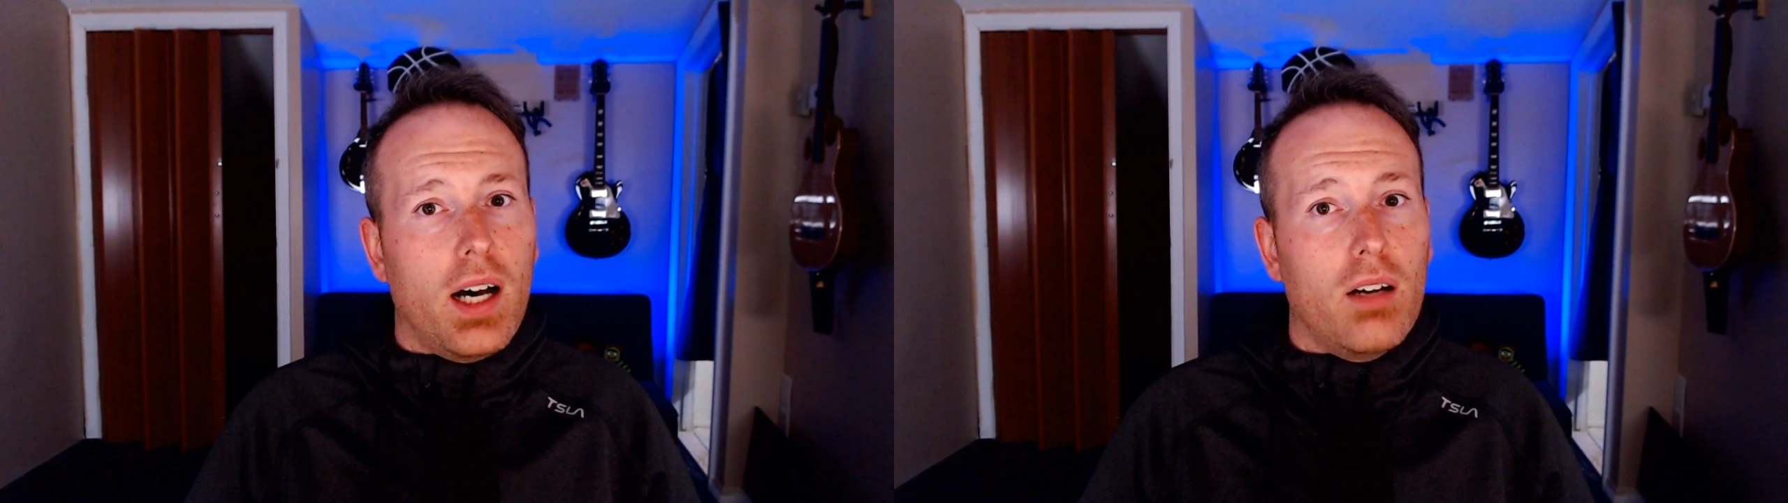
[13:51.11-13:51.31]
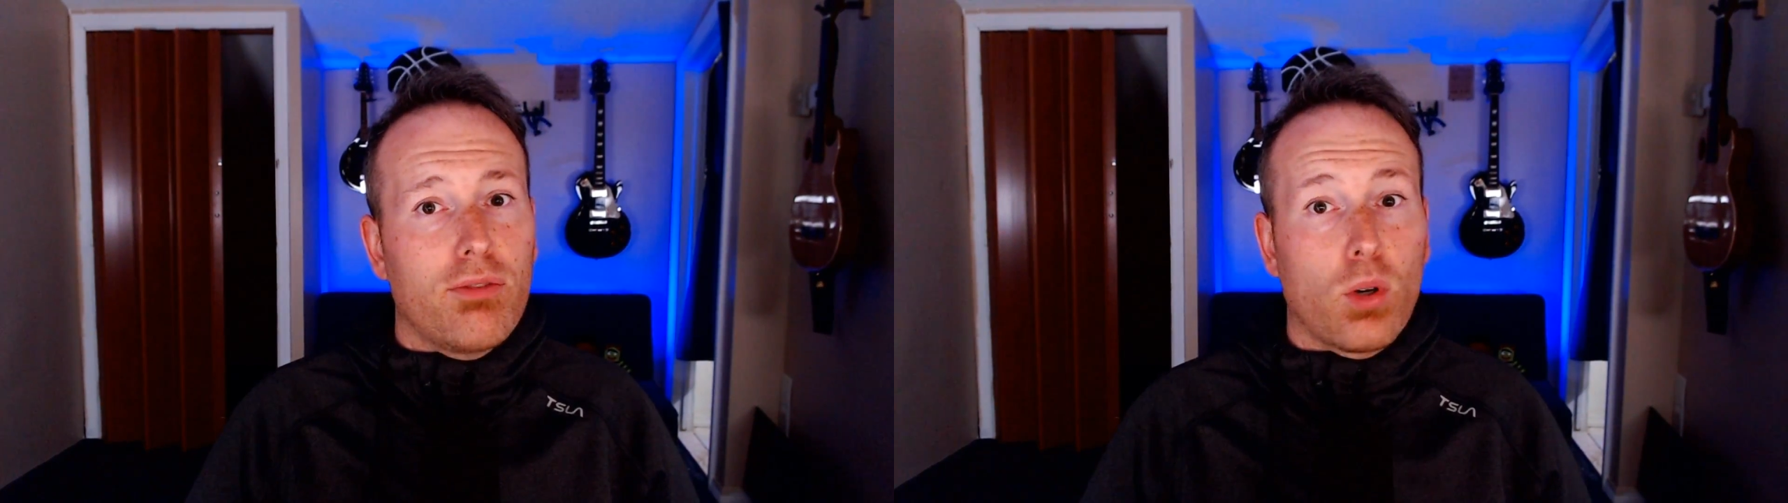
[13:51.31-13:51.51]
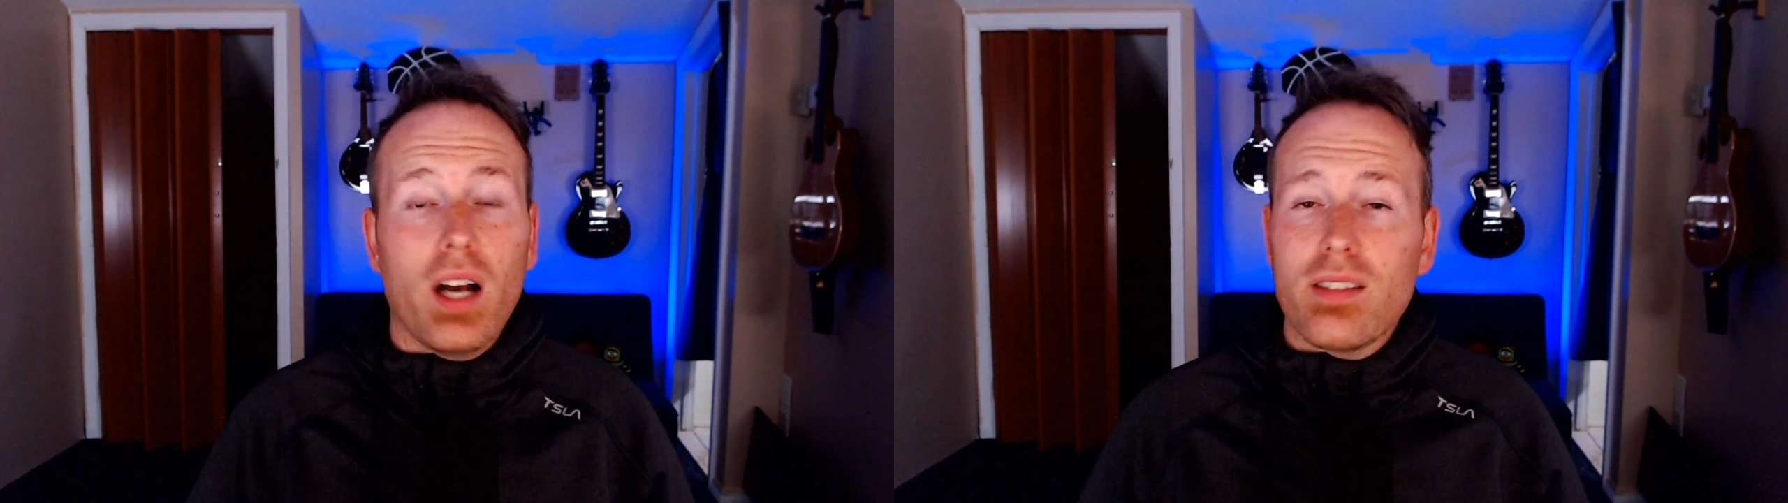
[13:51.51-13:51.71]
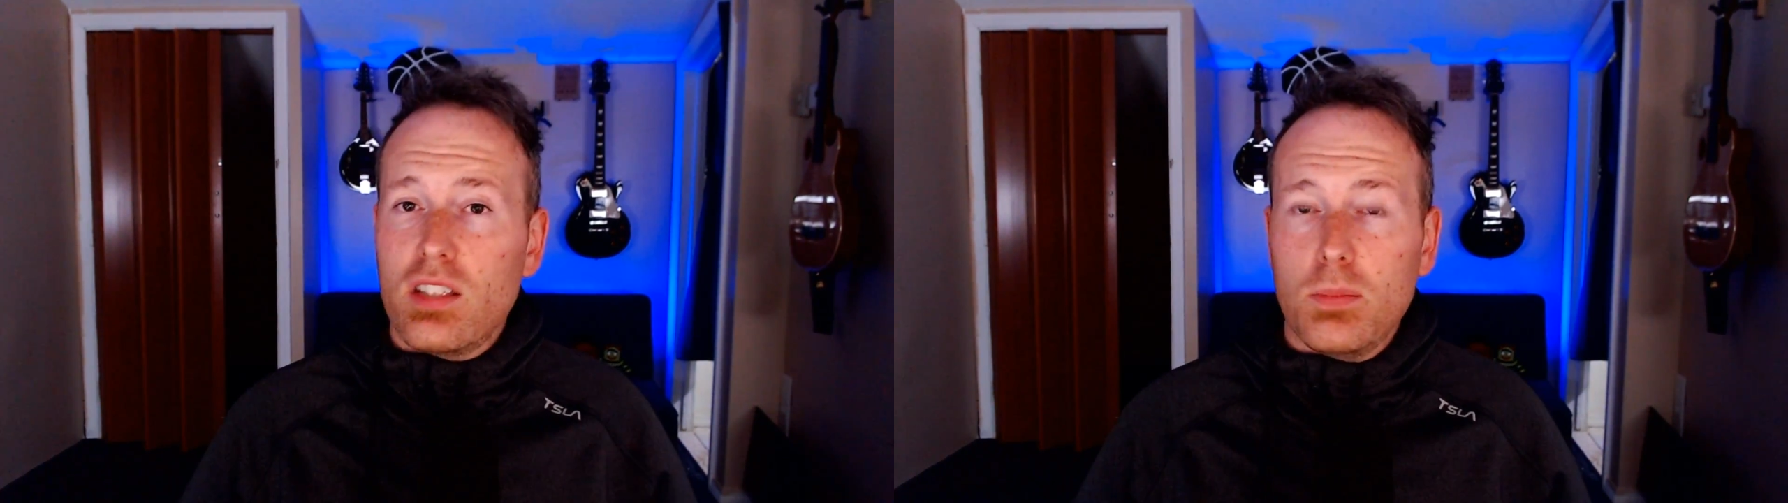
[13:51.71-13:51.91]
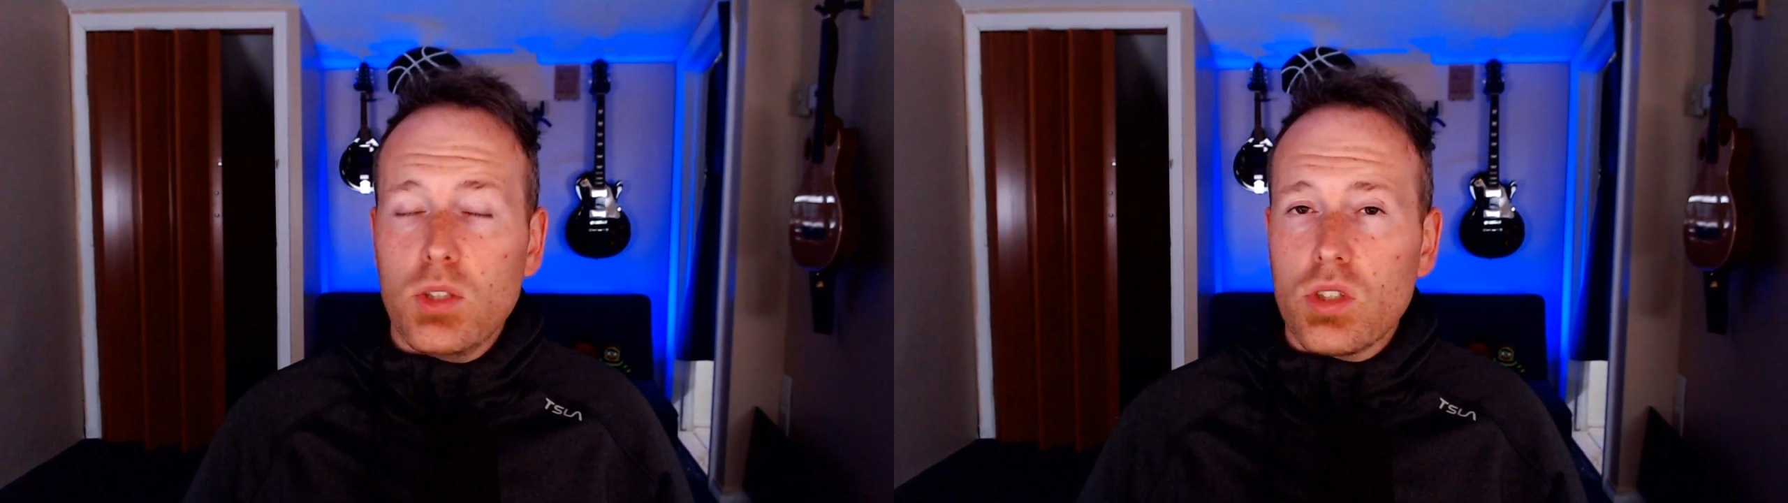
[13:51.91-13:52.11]
for us as
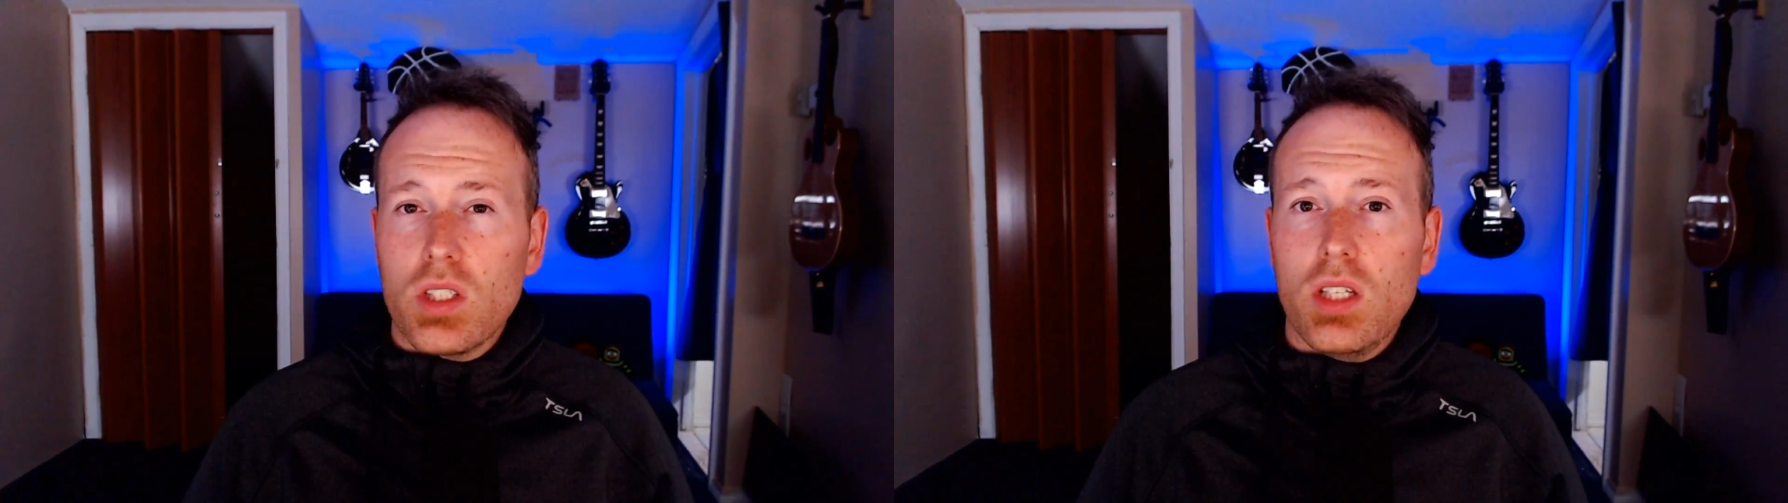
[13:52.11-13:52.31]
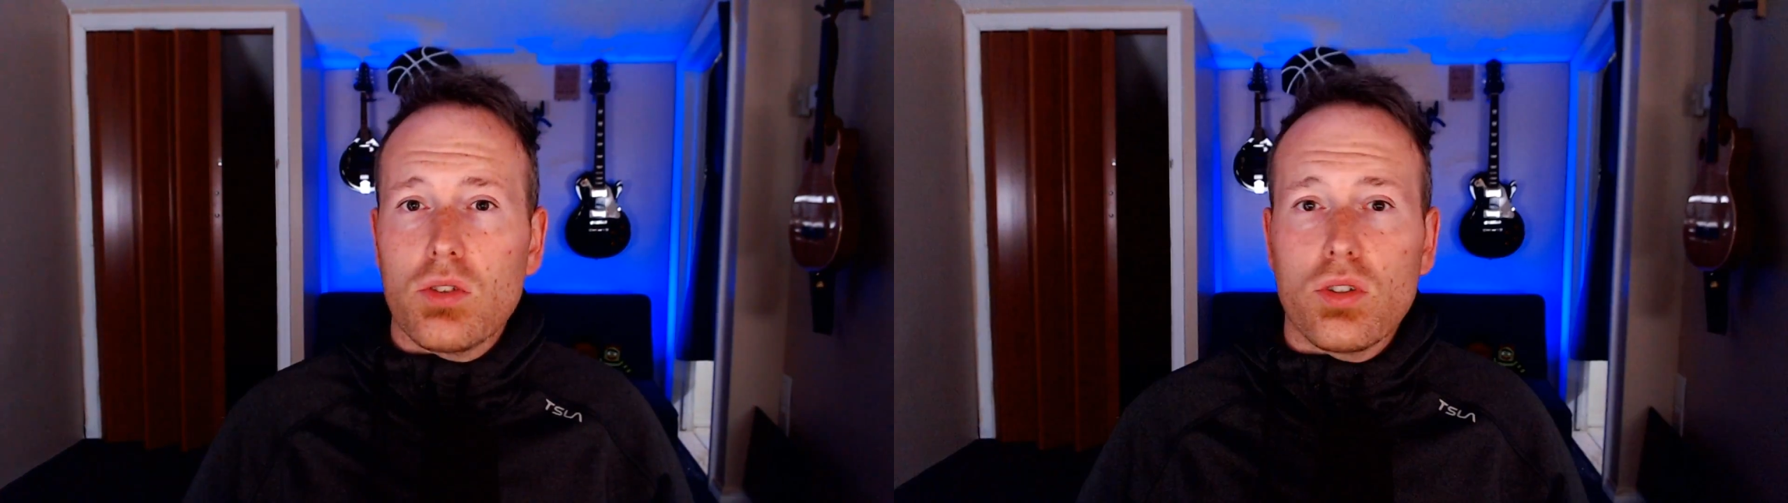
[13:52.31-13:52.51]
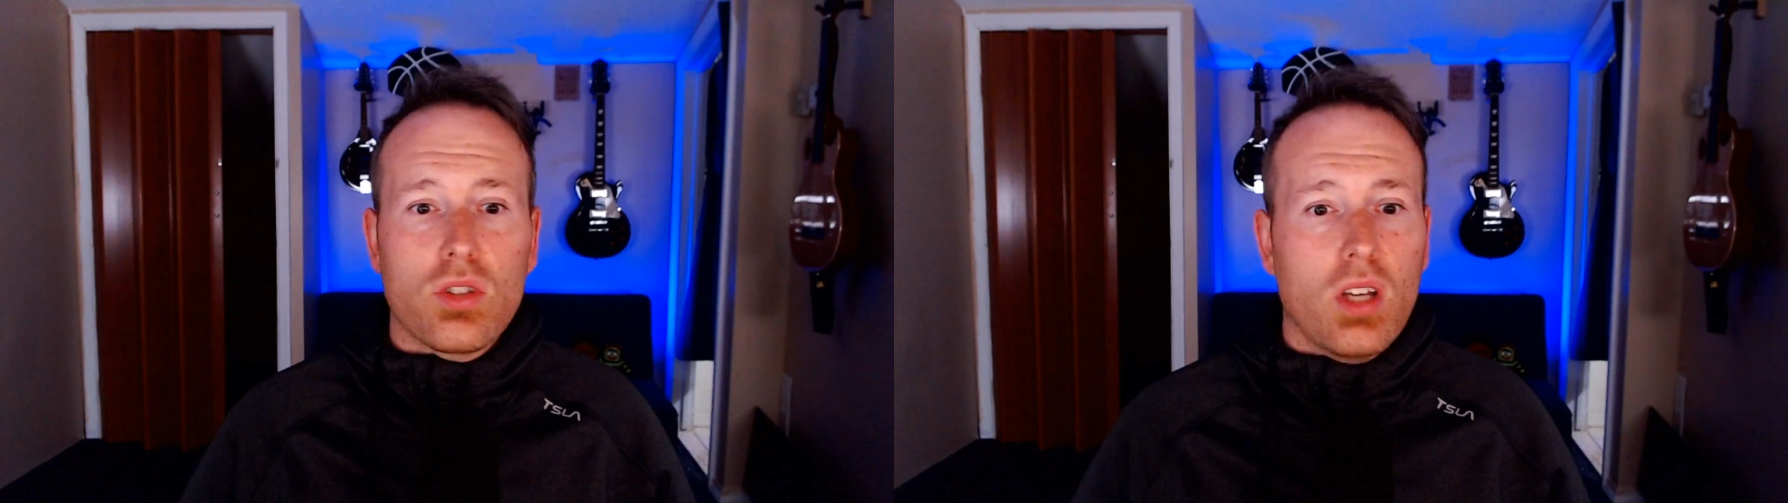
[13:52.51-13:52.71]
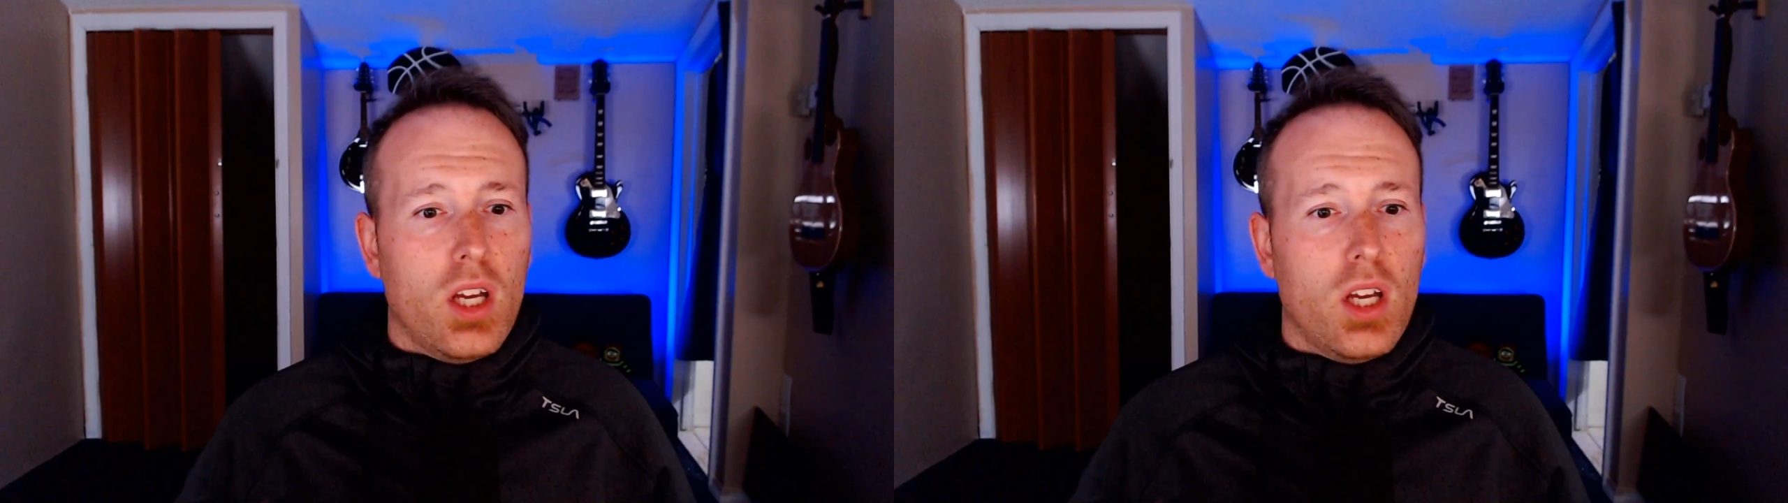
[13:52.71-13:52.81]
music teachers